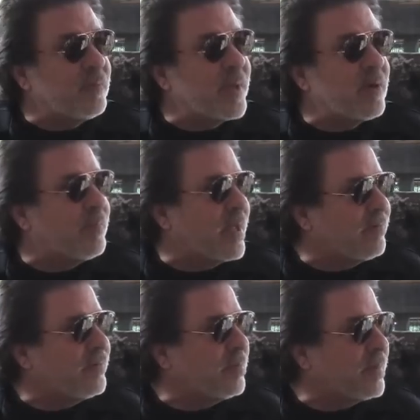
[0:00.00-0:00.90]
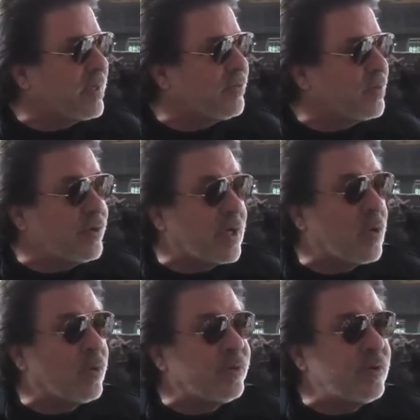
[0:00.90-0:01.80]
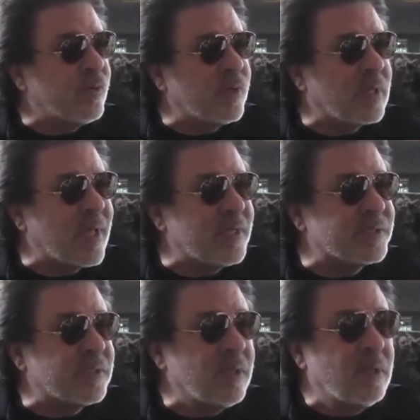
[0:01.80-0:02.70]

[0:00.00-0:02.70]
a better benefit because when you get older, you realize,